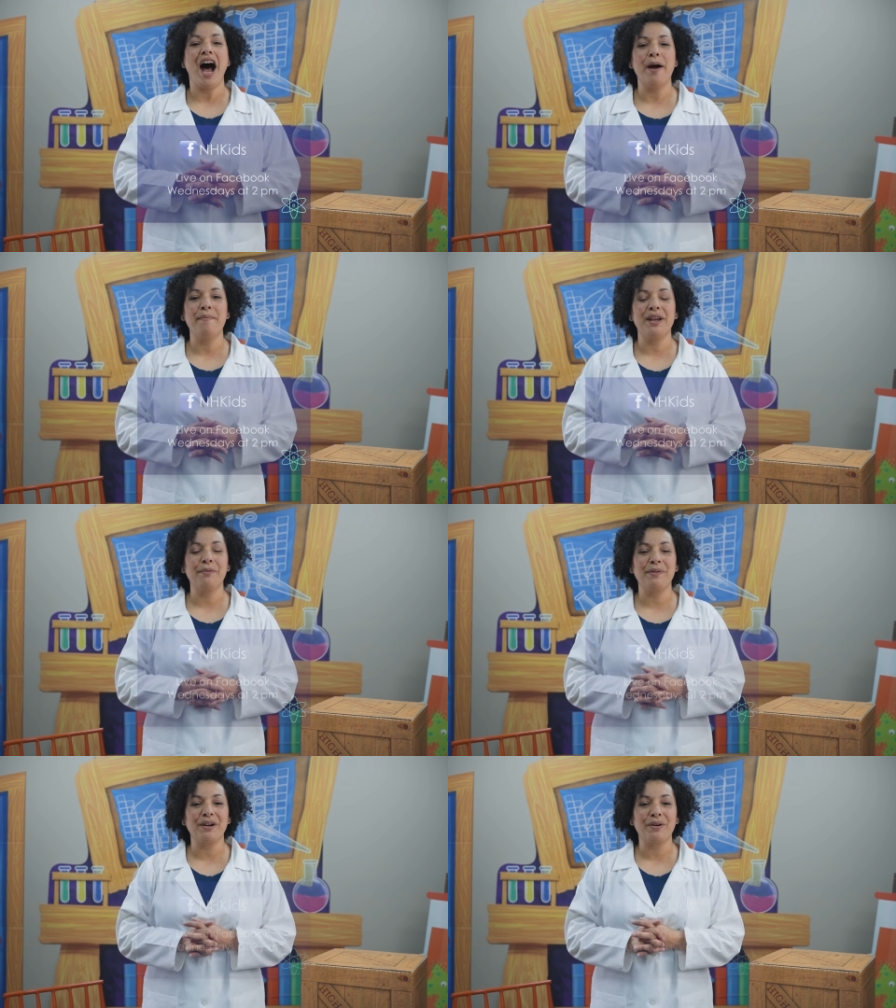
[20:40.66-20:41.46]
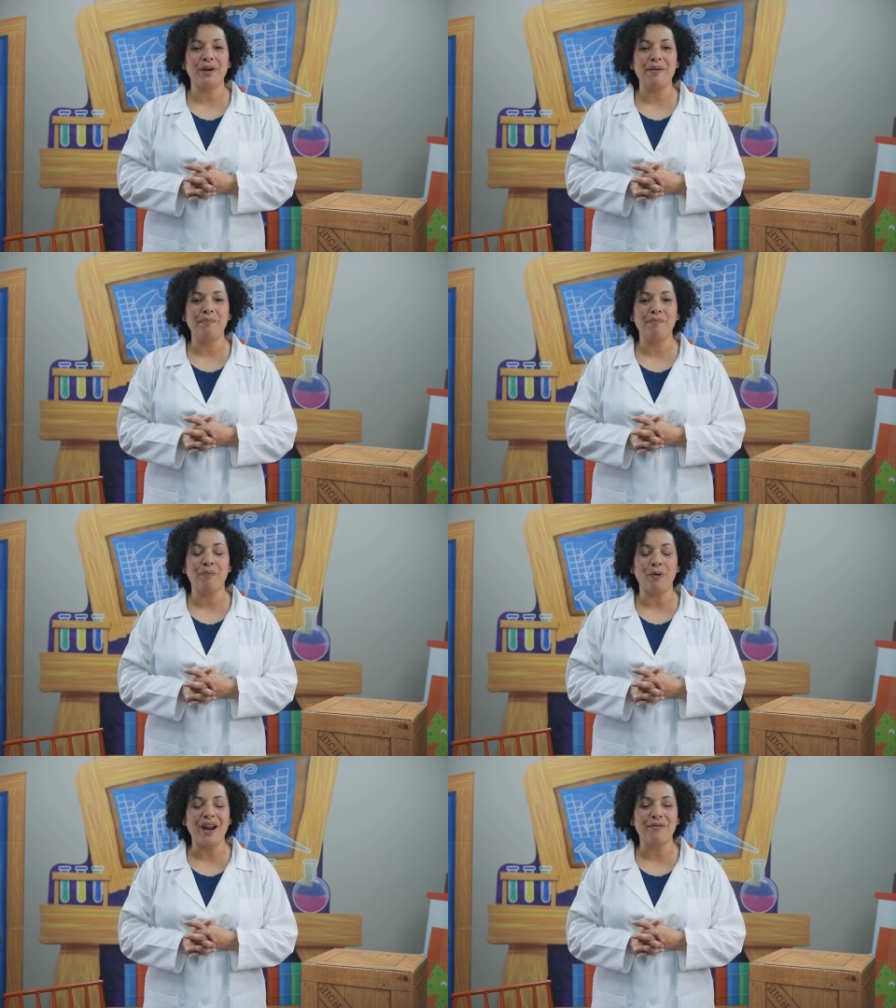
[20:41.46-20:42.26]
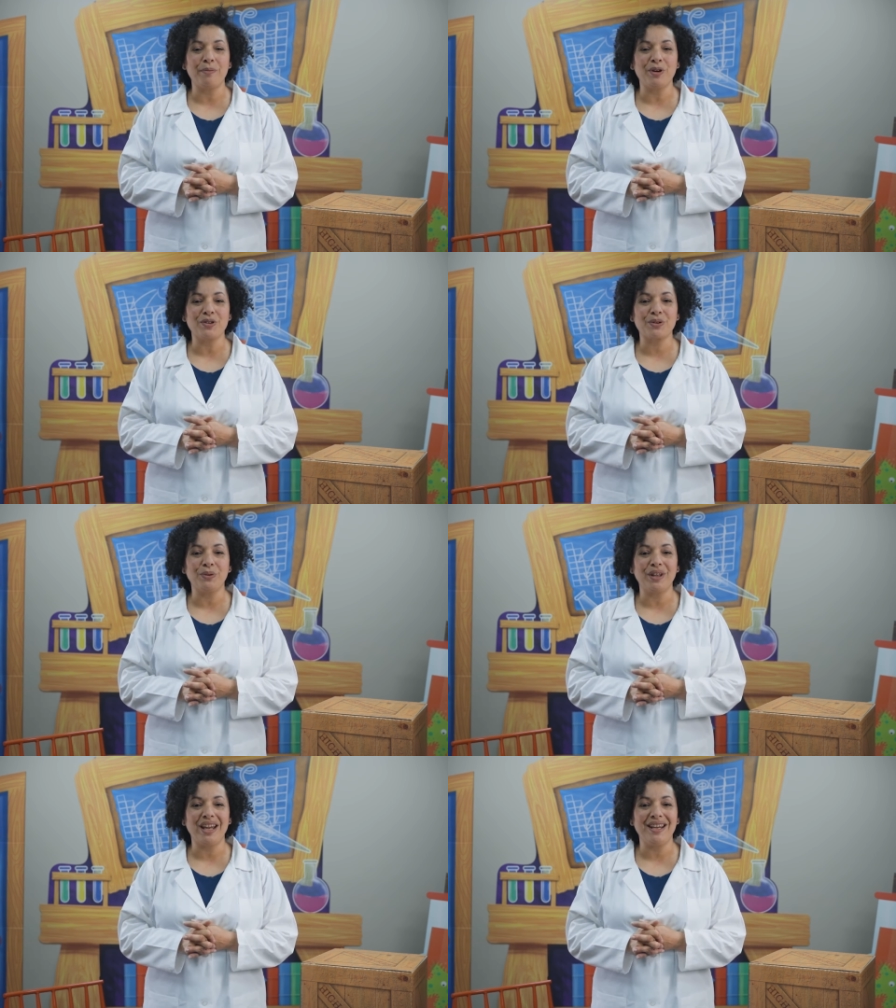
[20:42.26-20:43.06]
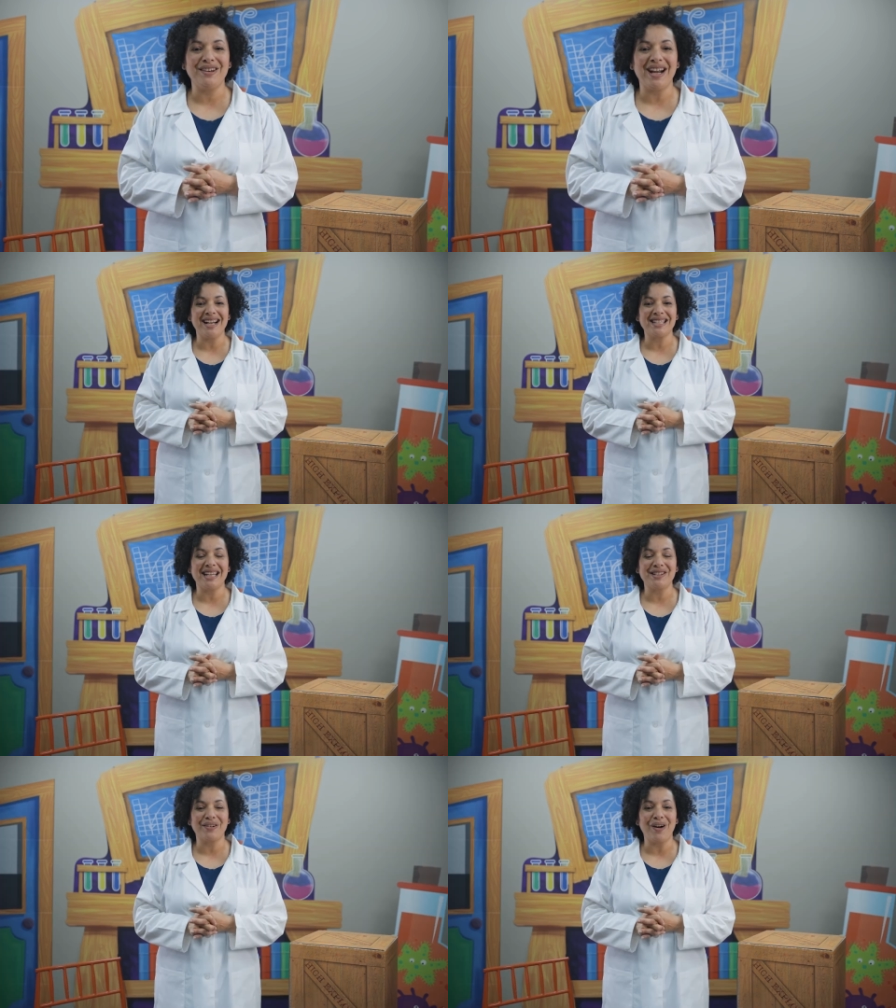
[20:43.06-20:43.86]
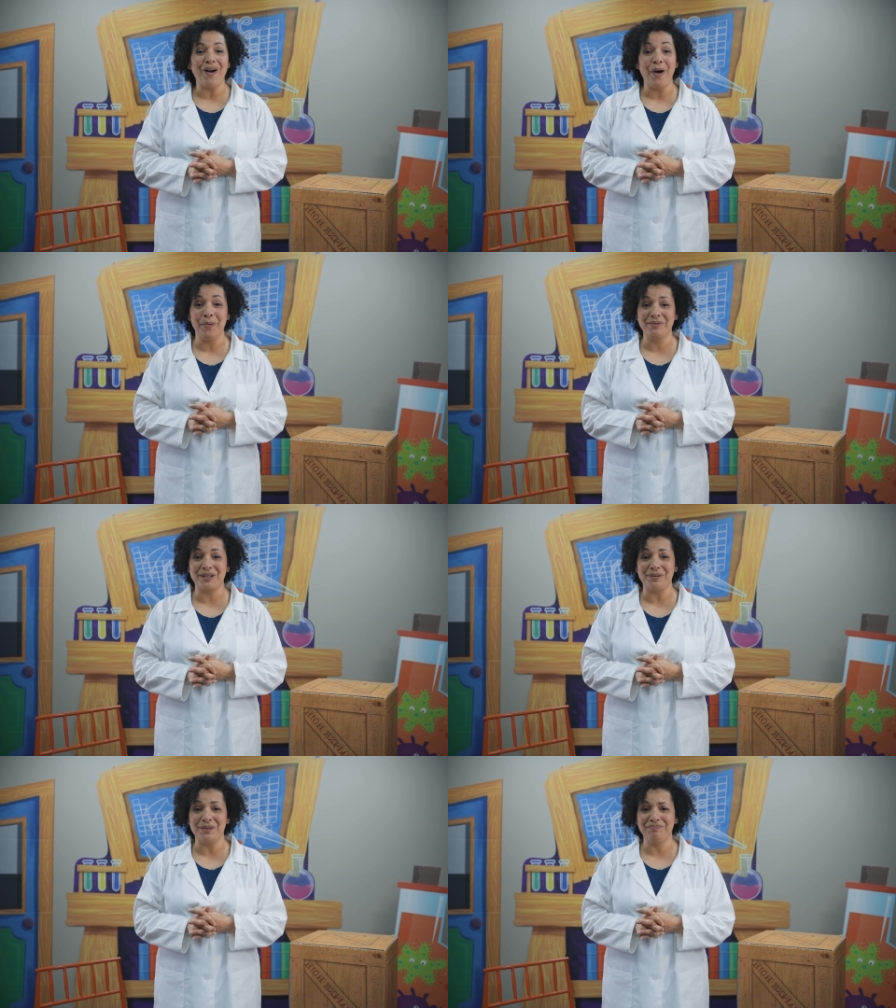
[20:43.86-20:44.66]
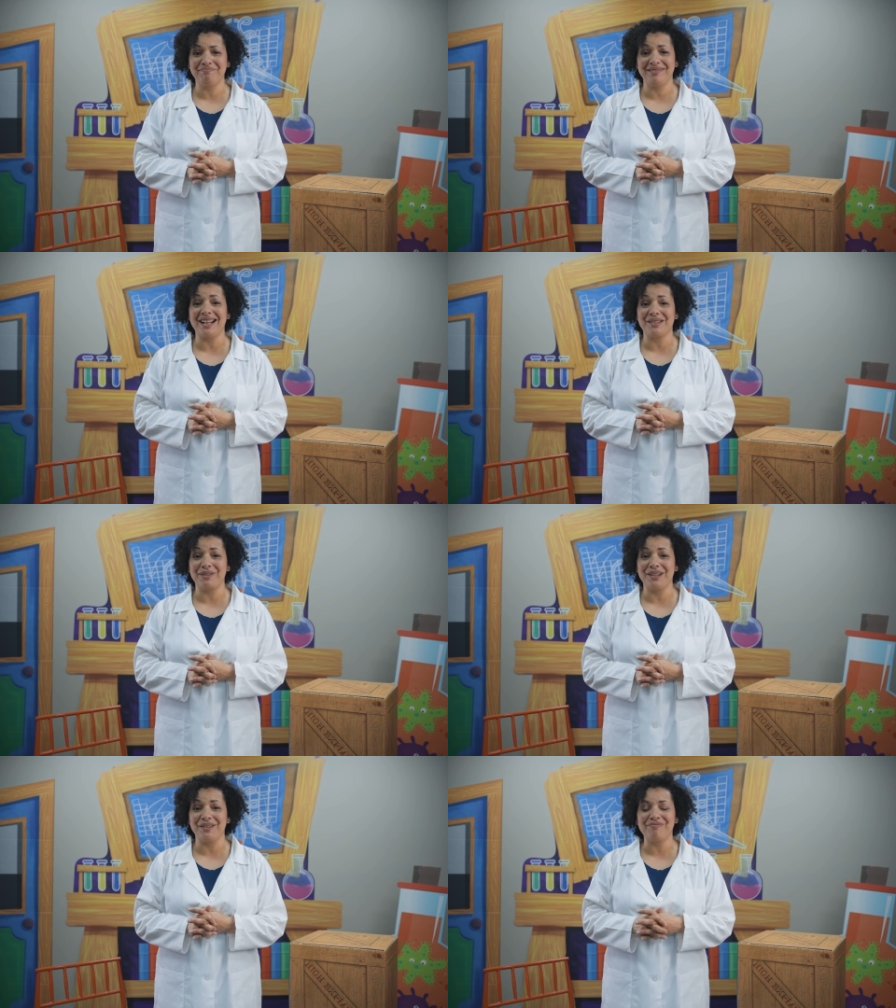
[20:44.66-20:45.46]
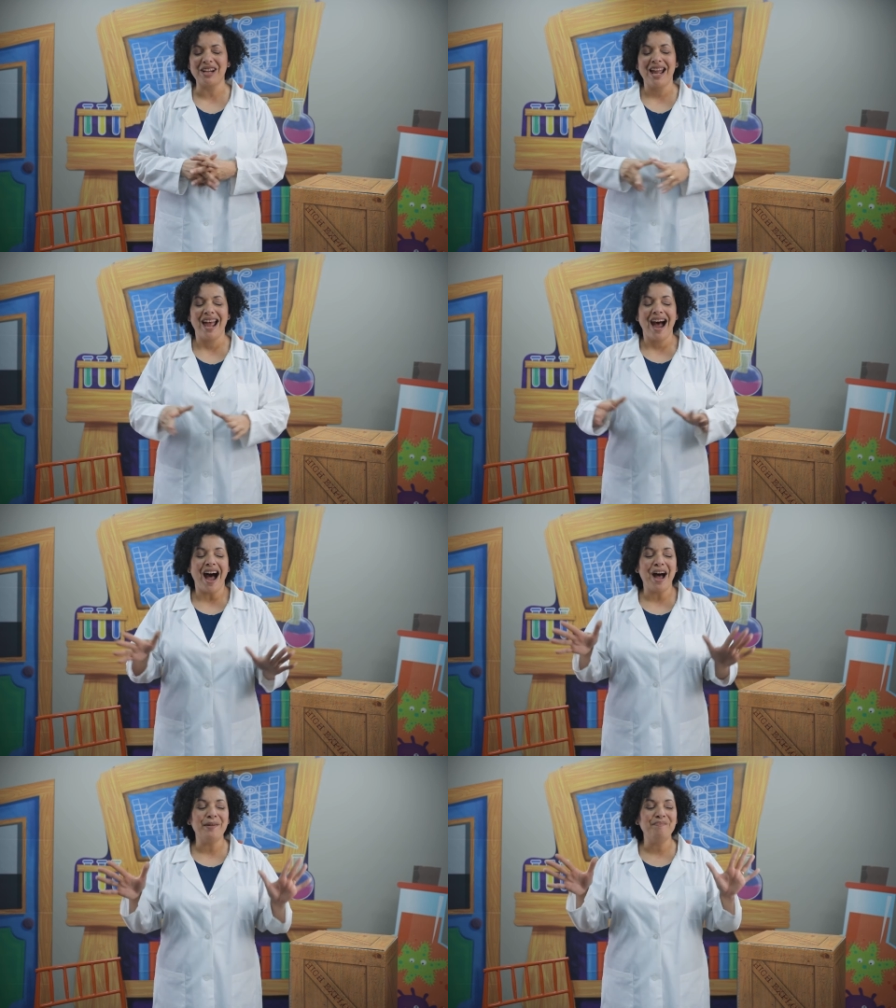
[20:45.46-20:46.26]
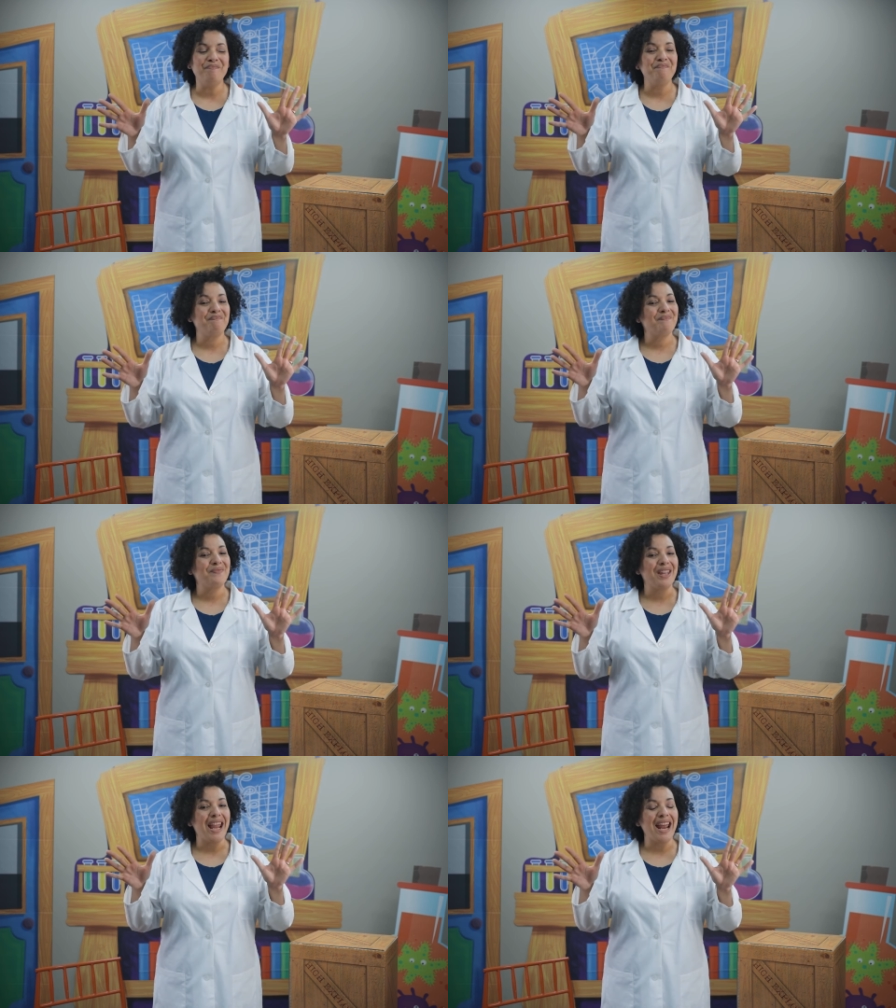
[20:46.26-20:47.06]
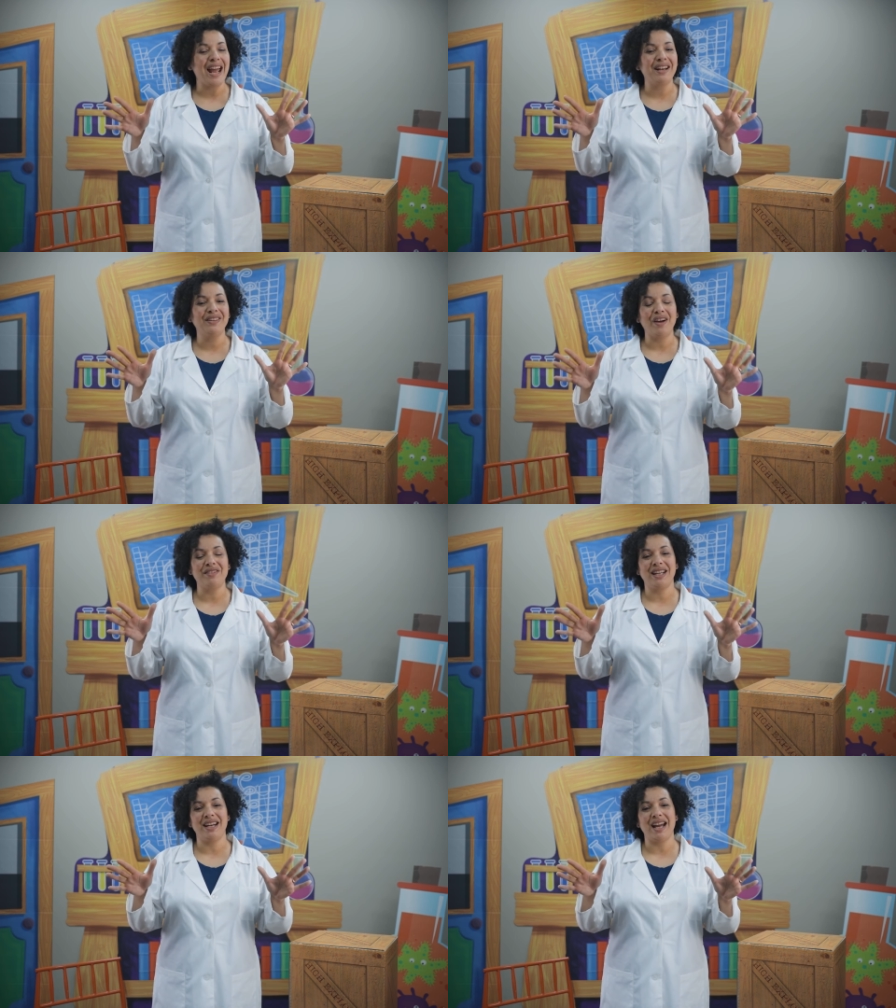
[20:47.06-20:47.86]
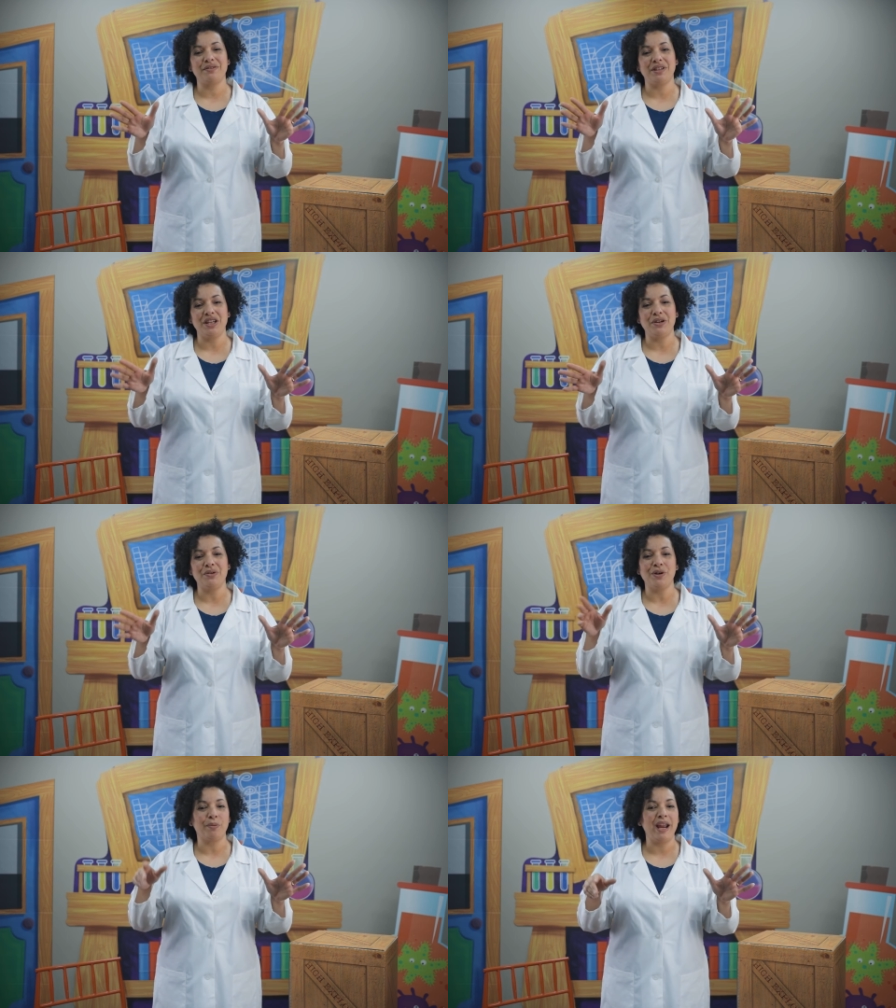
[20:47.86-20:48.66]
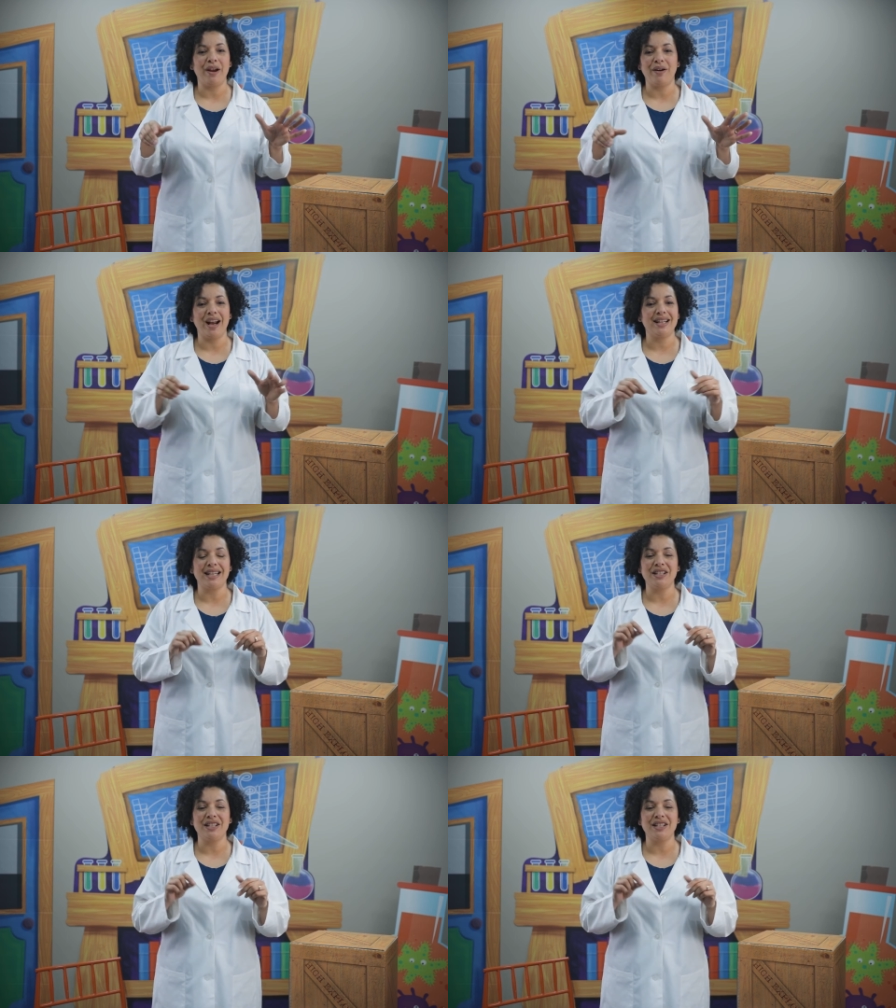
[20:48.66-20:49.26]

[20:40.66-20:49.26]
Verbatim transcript: Um, it'll be a great break from your school day, you guys, as you're all homeschooled. That's weird. Um, and I'd love to connect with you, your parents.